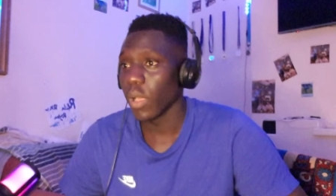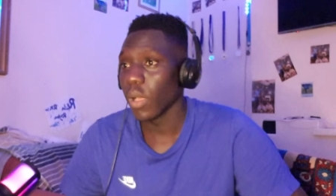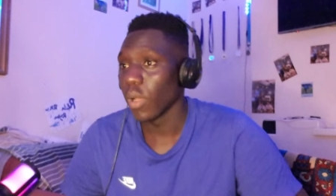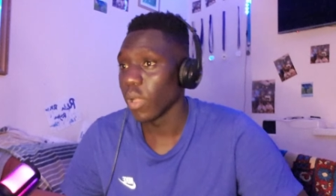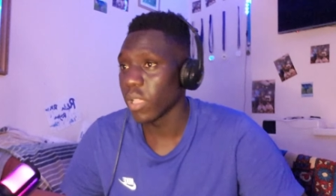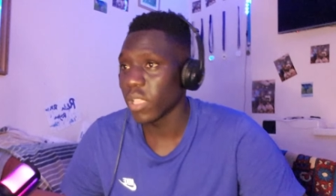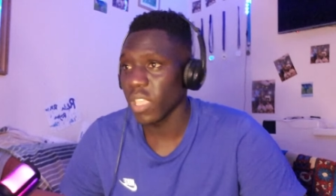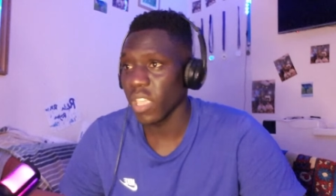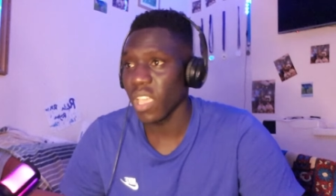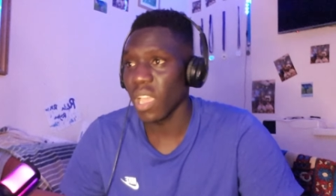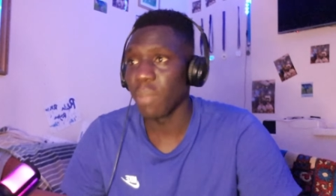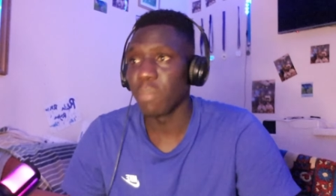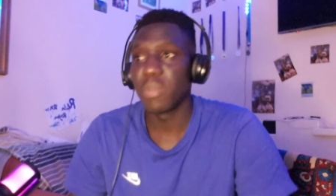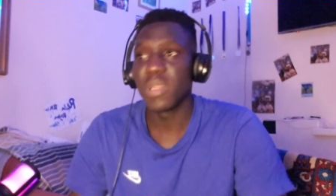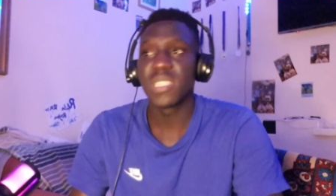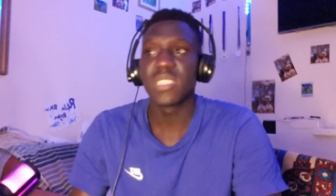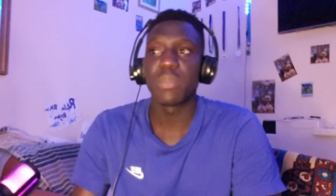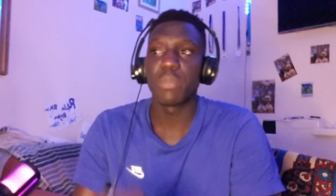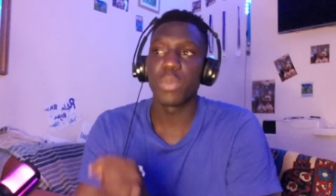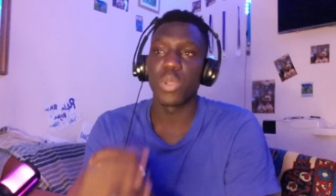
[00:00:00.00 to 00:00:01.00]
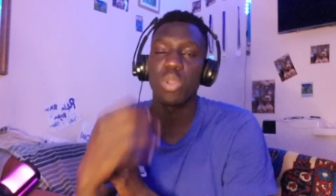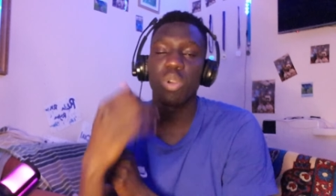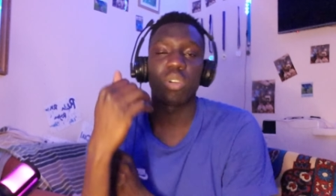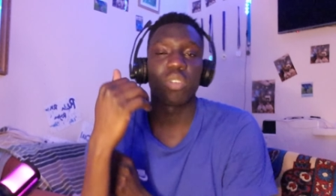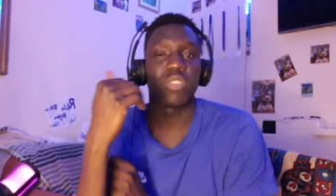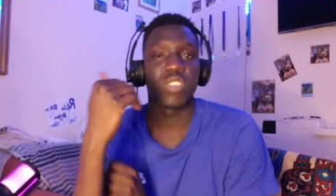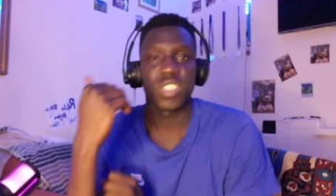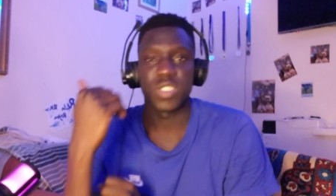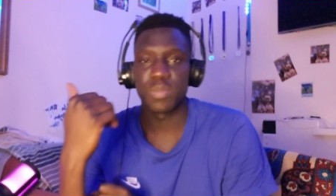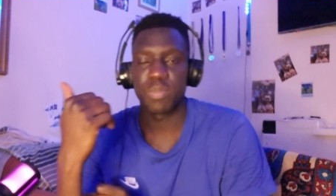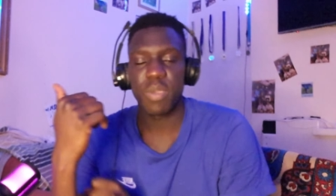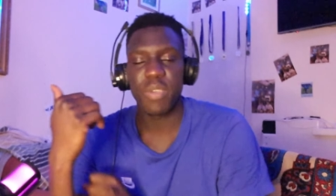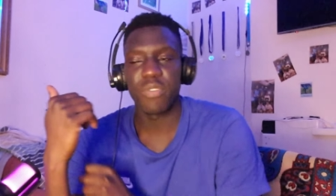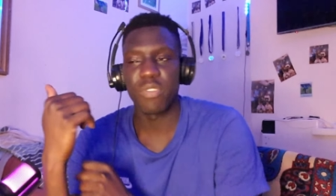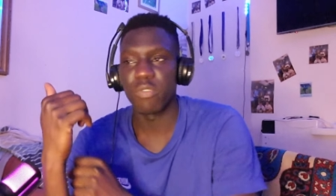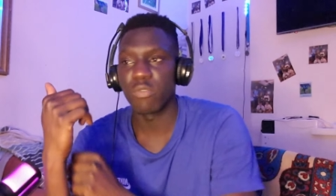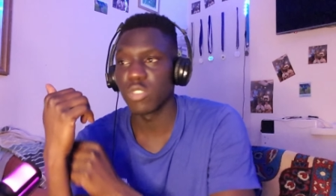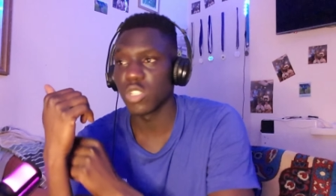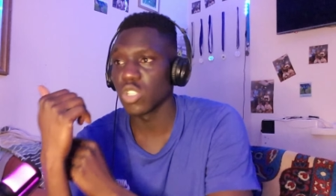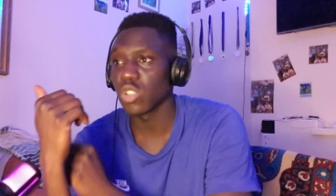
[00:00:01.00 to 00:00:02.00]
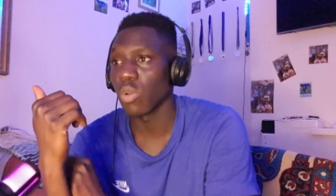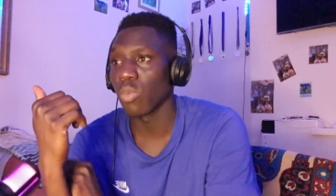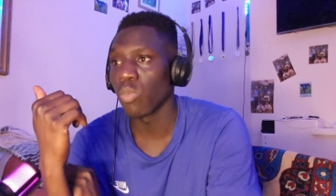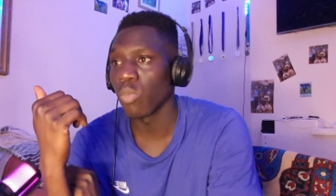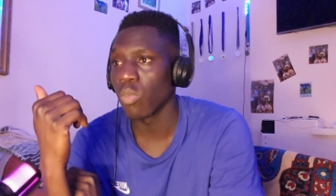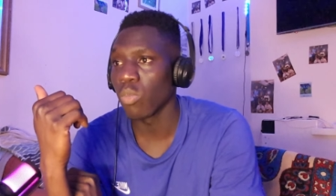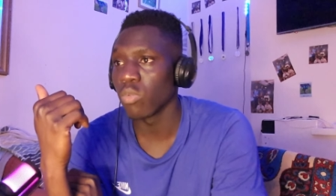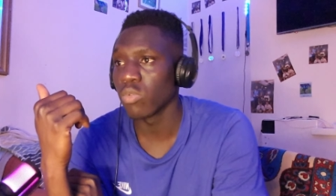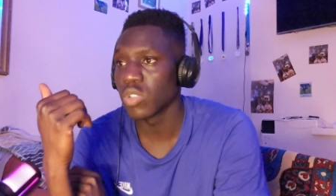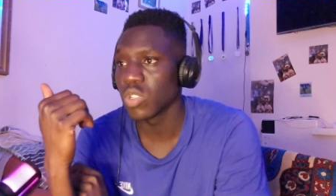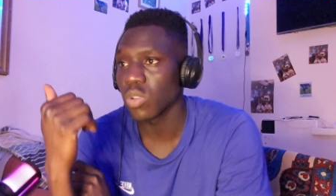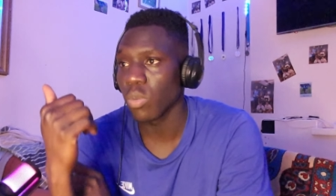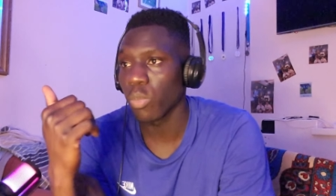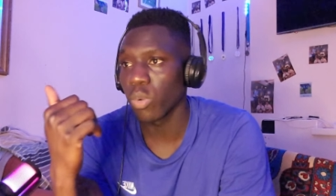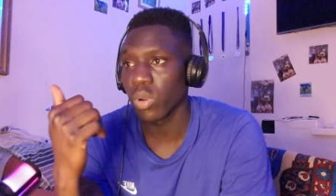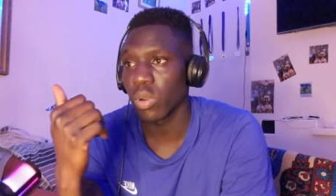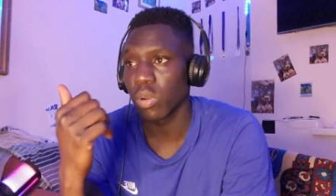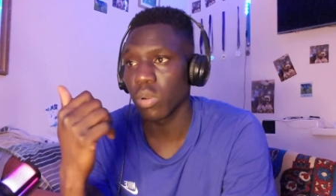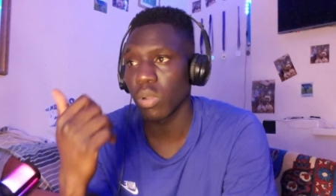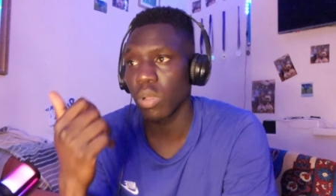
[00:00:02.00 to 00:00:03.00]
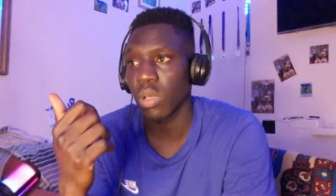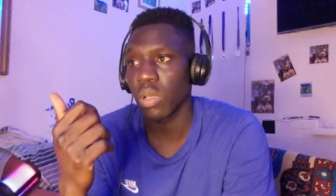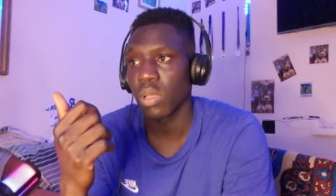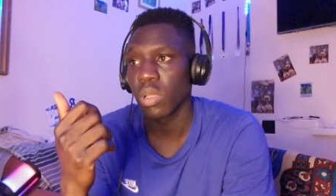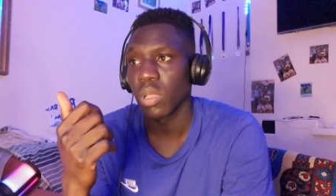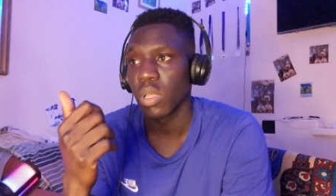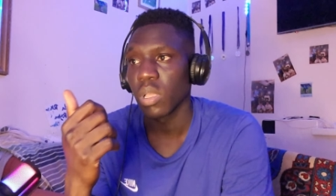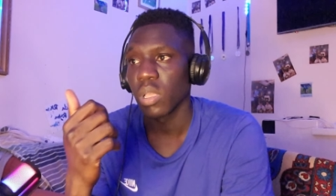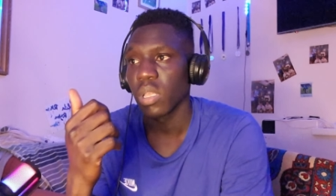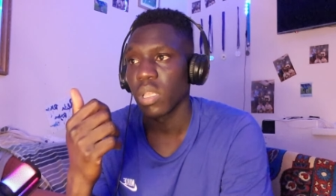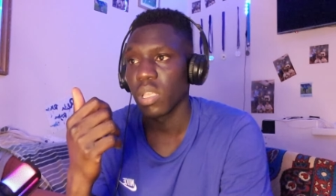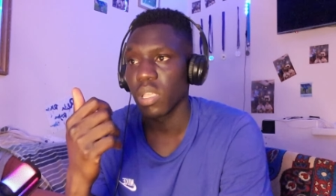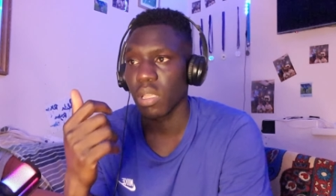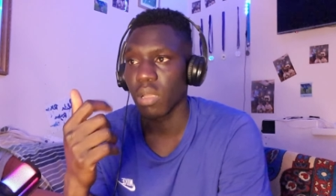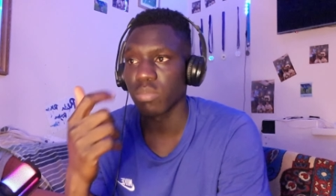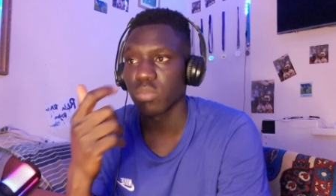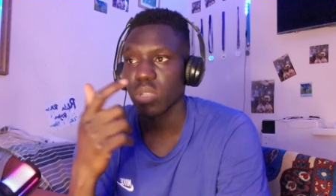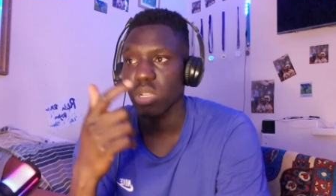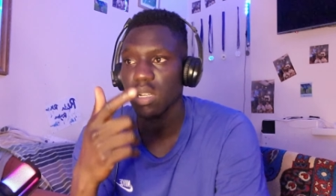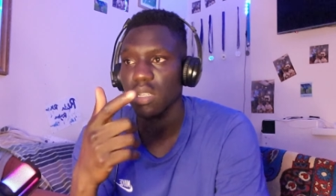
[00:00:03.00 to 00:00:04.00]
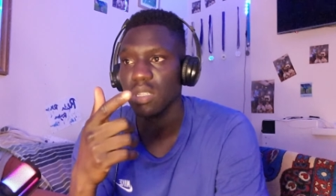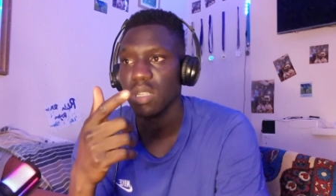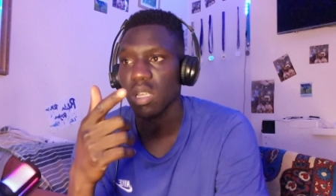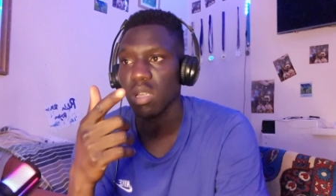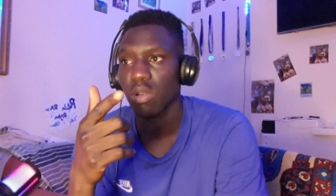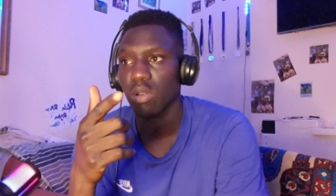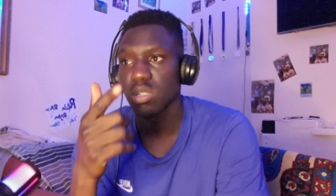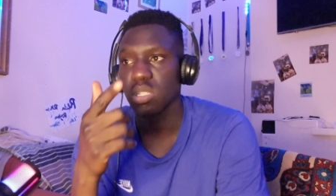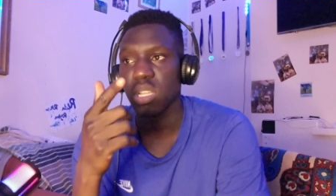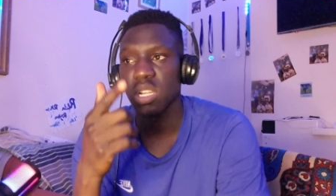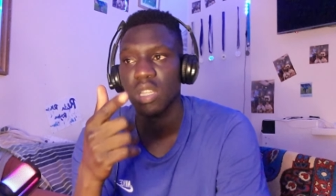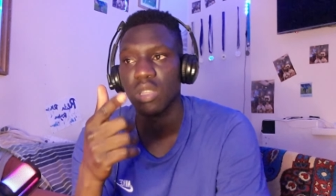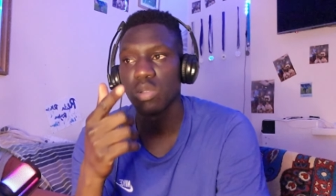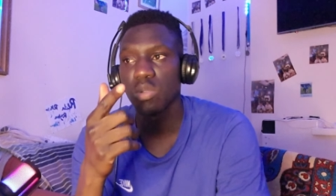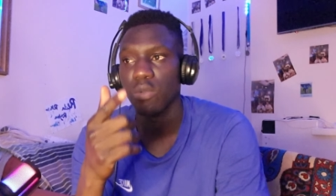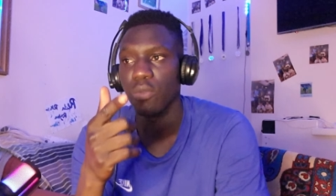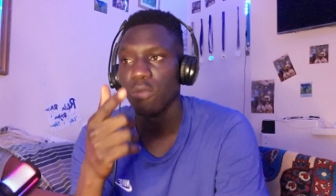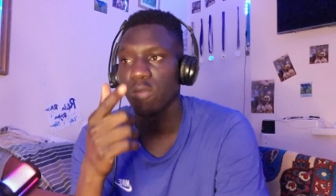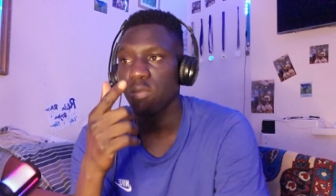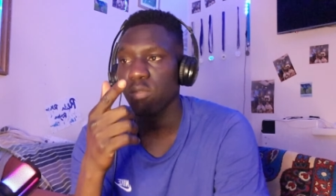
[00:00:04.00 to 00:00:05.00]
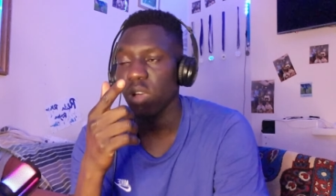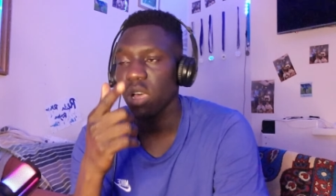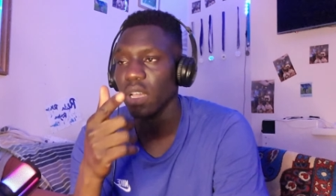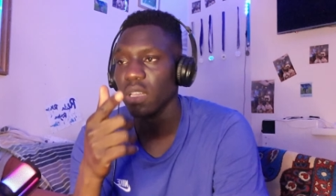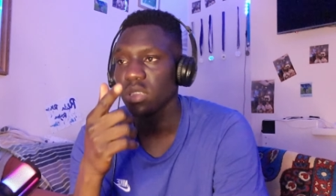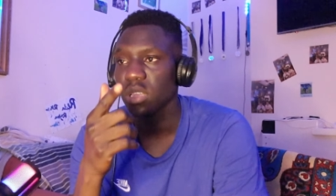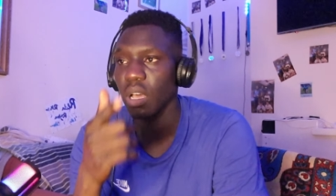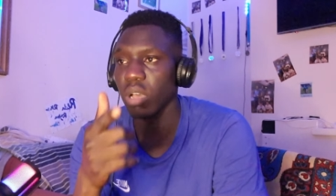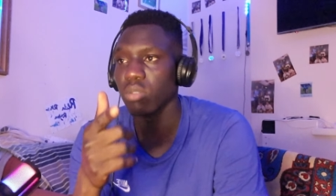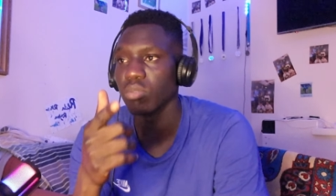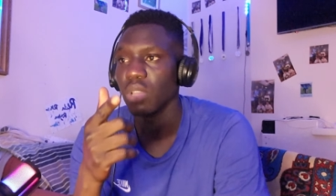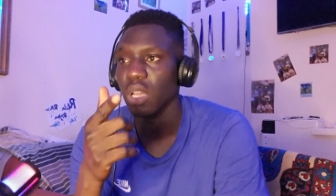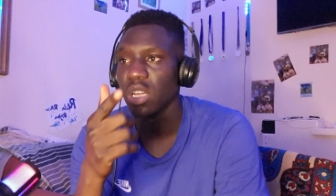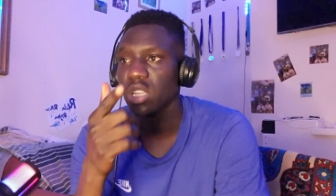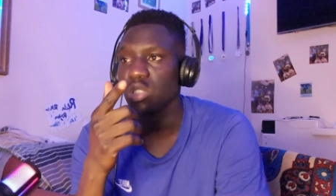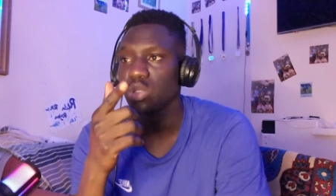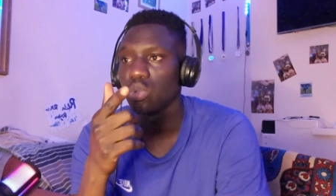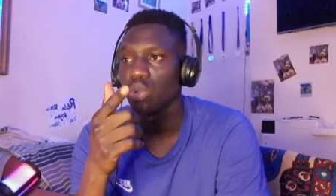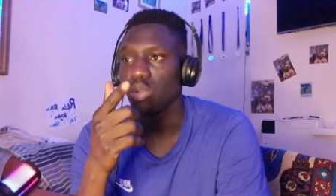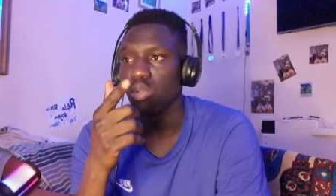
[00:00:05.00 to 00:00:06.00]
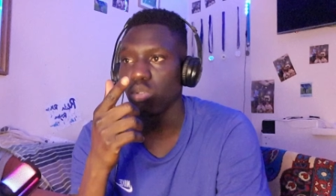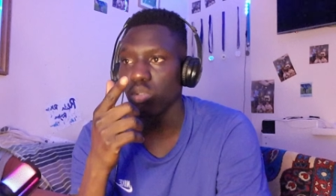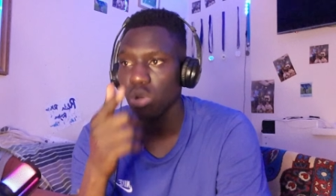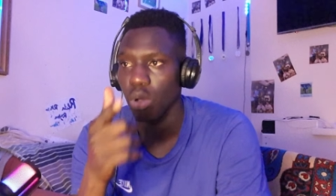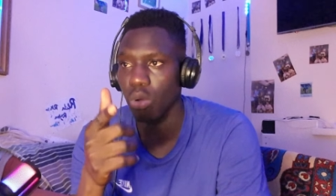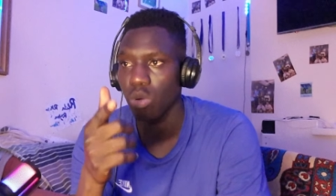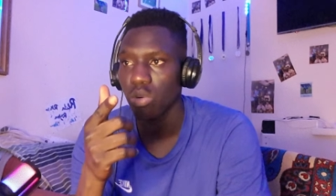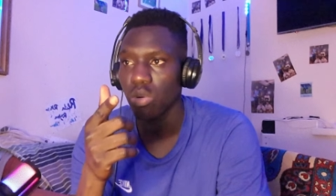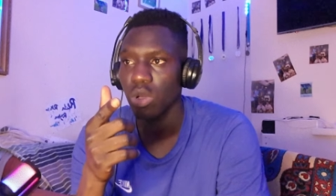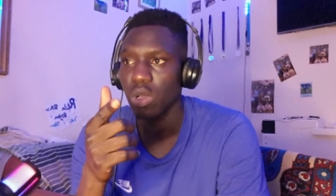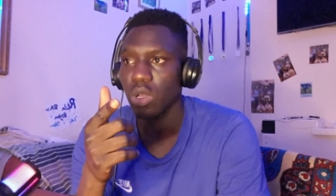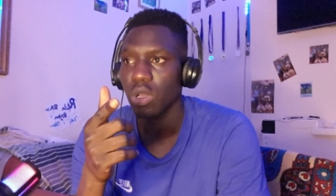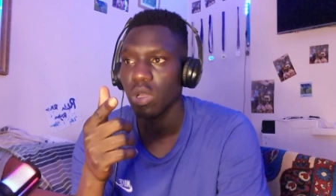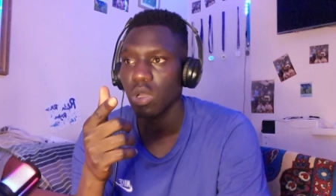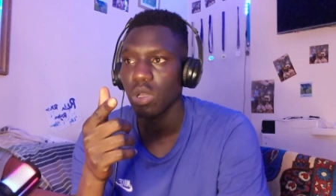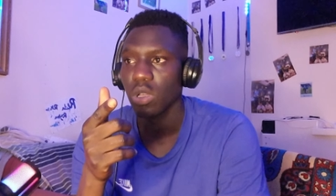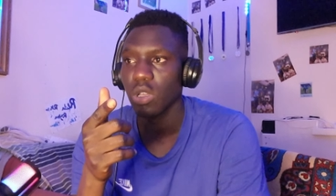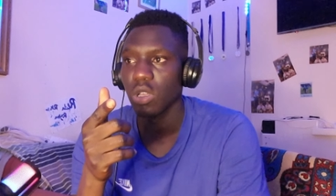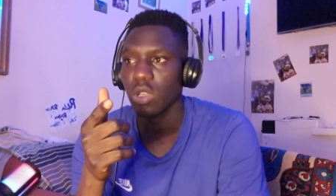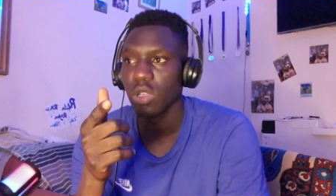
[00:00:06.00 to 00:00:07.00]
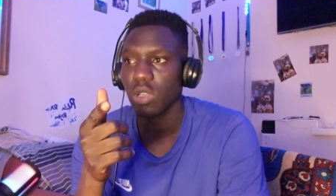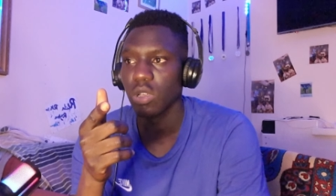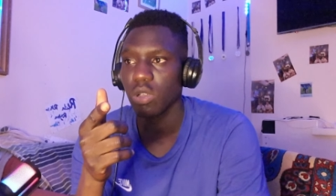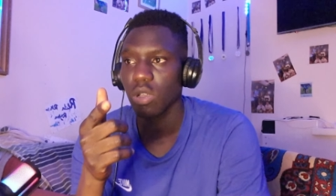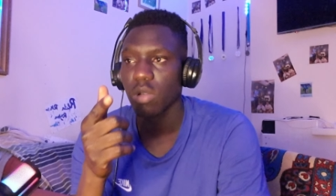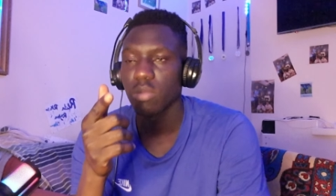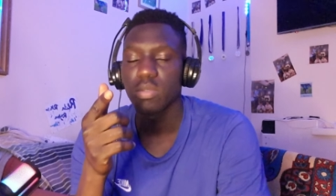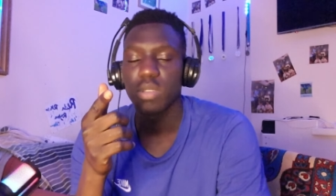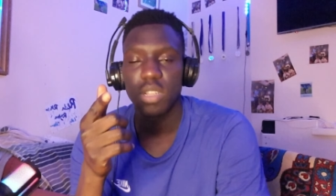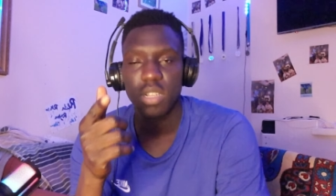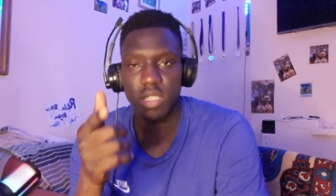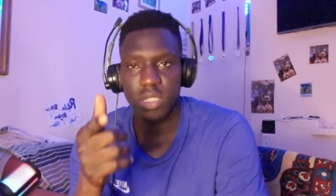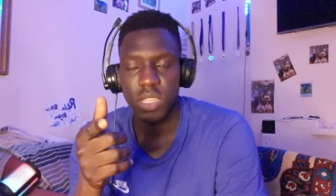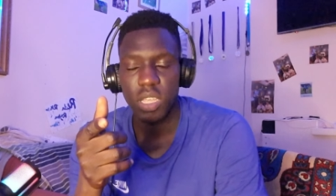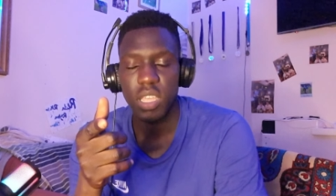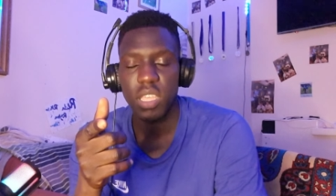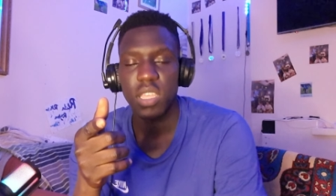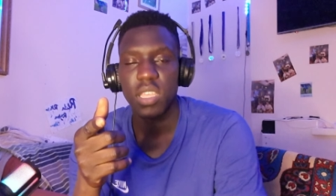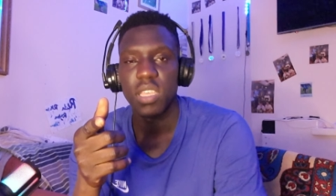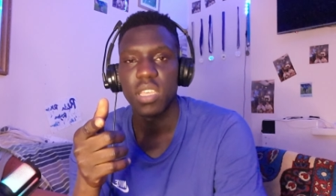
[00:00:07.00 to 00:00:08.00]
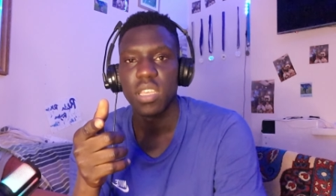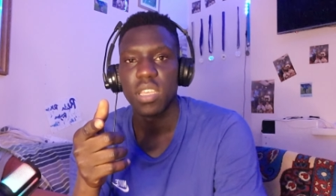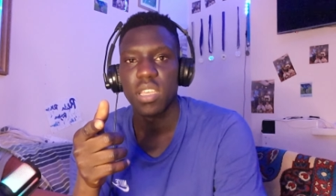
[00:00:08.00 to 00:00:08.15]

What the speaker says: Okay, and please let me know if he's beefing with someone or not. You know what I'm trying to say? Because I need to find out. I need to know. You know what I'm trying to say?